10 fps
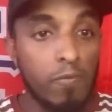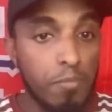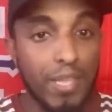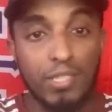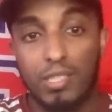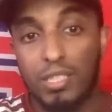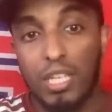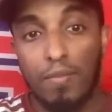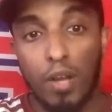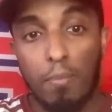Manchester City
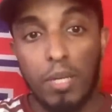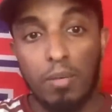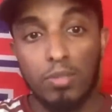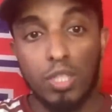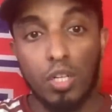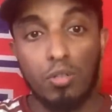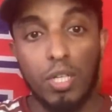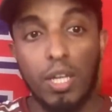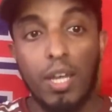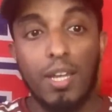have not been able to
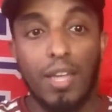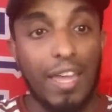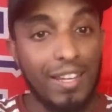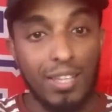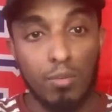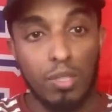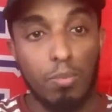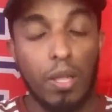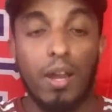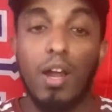agree anything with the
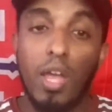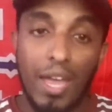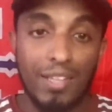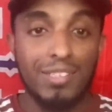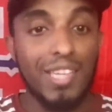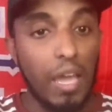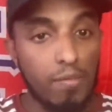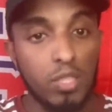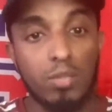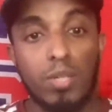player, hence, they
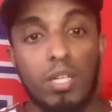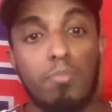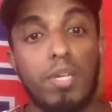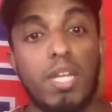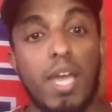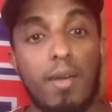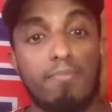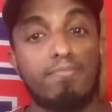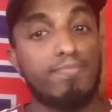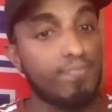haven't submitted a bid yet.
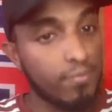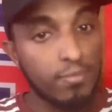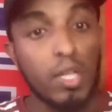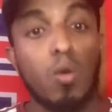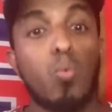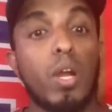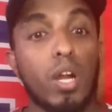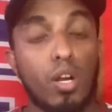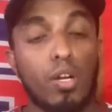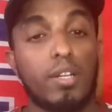
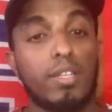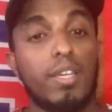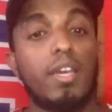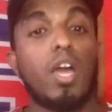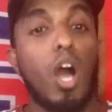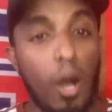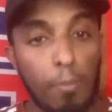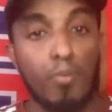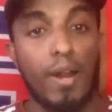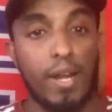We're currently
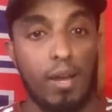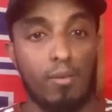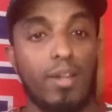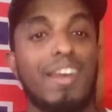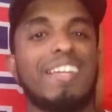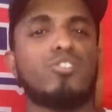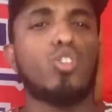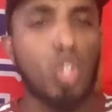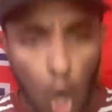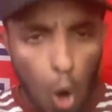up right now. Let's
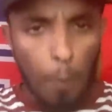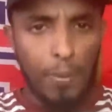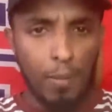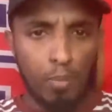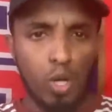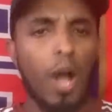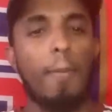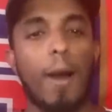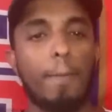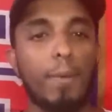people.
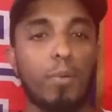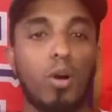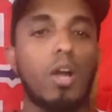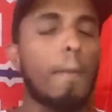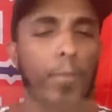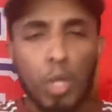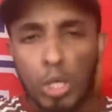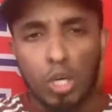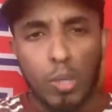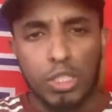Come on, people. Throw
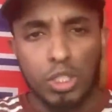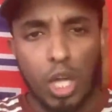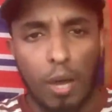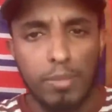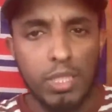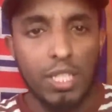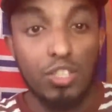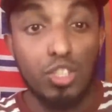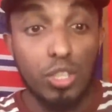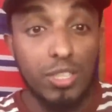your question, comments, and
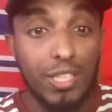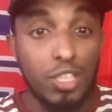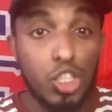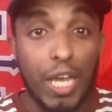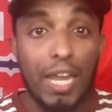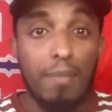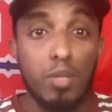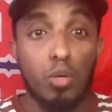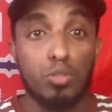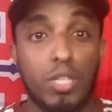concerns in the chat. Let
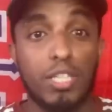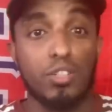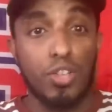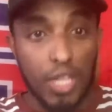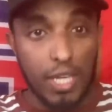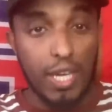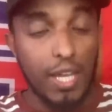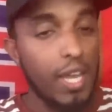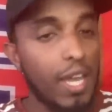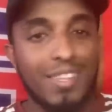me know guys are
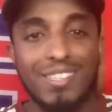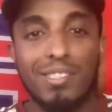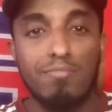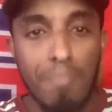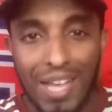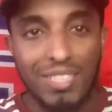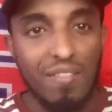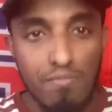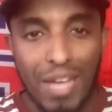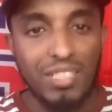thinking. This is
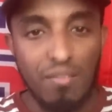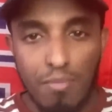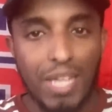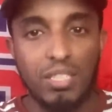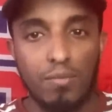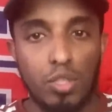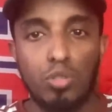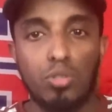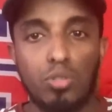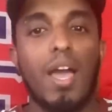massive, massive, massive
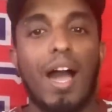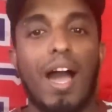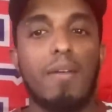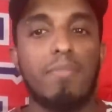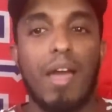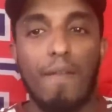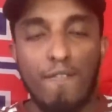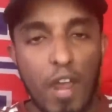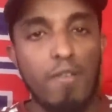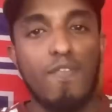news. I am
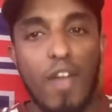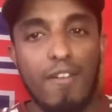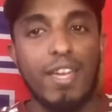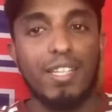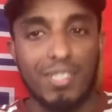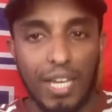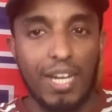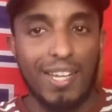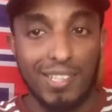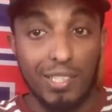very, very
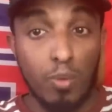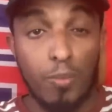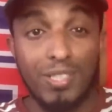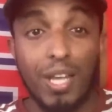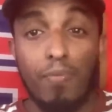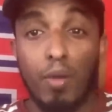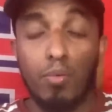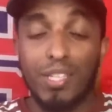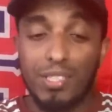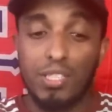excited at this moment in time
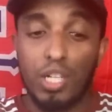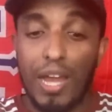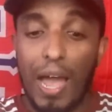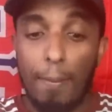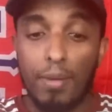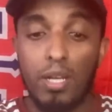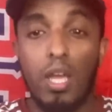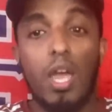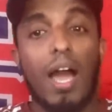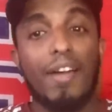that this is going to happen.
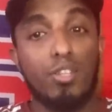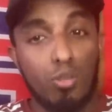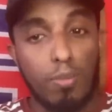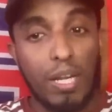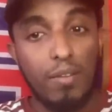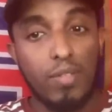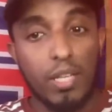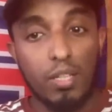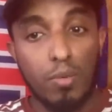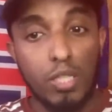I do believe
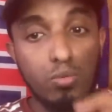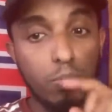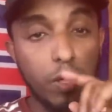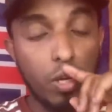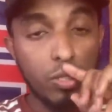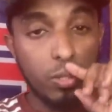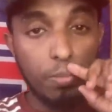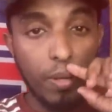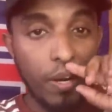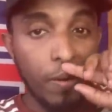Declan Rice will be an Arsenal
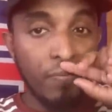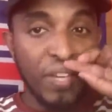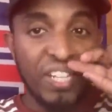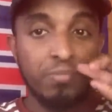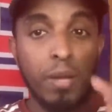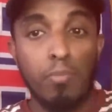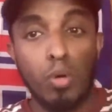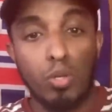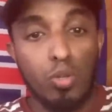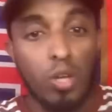player, as my
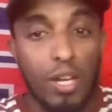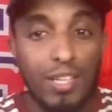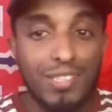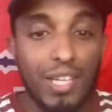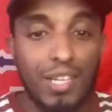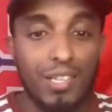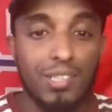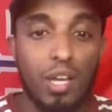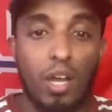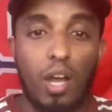boy Gunnar Lee said yes
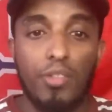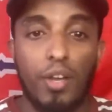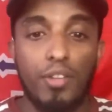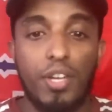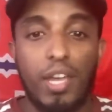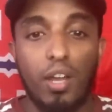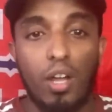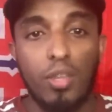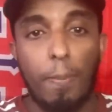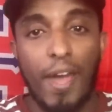uh, the other day
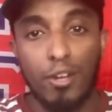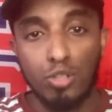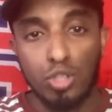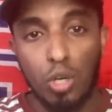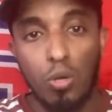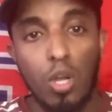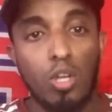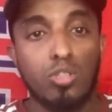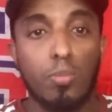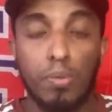on the panel show.
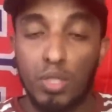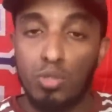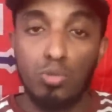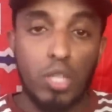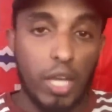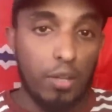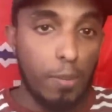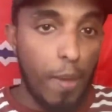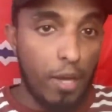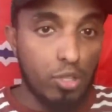So please do check out
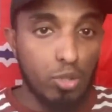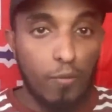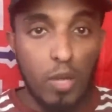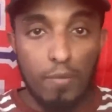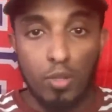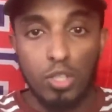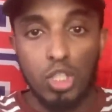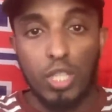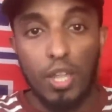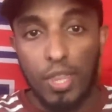the panel show if you haven't already
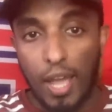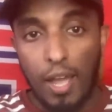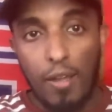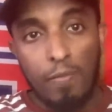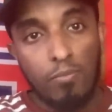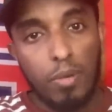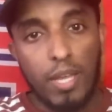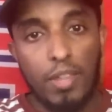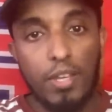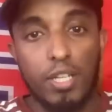done that. But
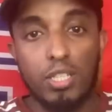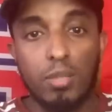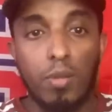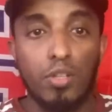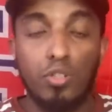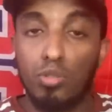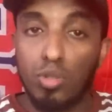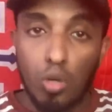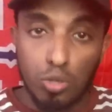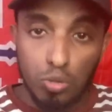yeah, there is some other news
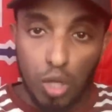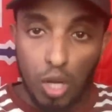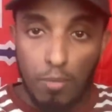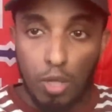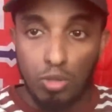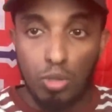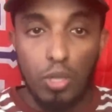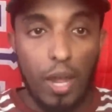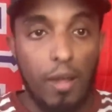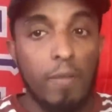to also talk about. So
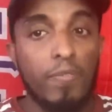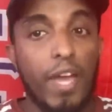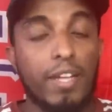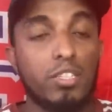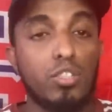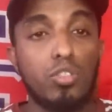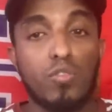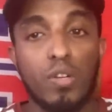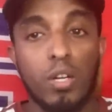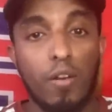yeah, that is the
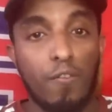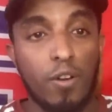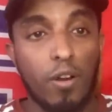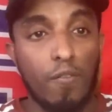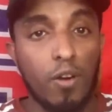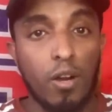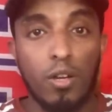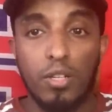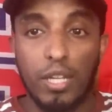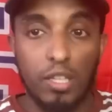news for for
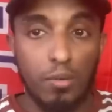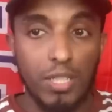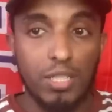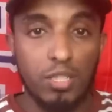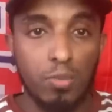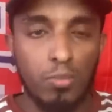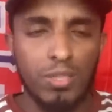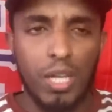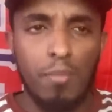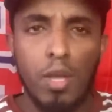for Declan Rice at this moment
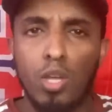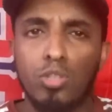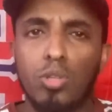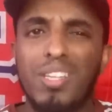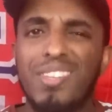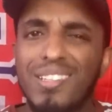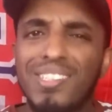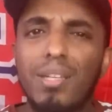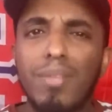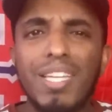in time. So it does
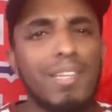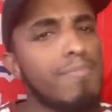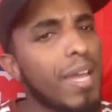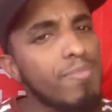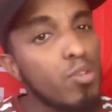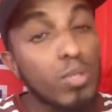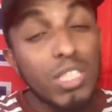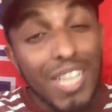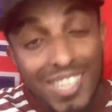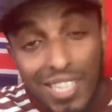seem like he might be
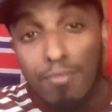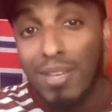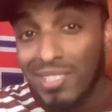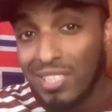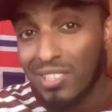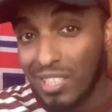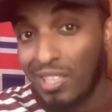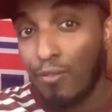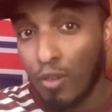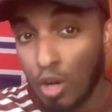rejecting Manchester
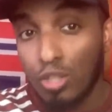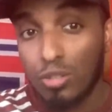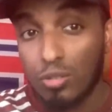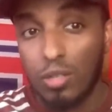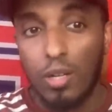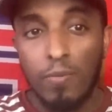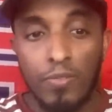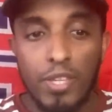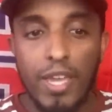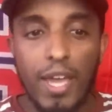City for Arsenal.
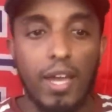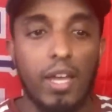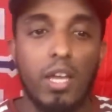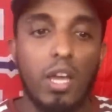Yeah.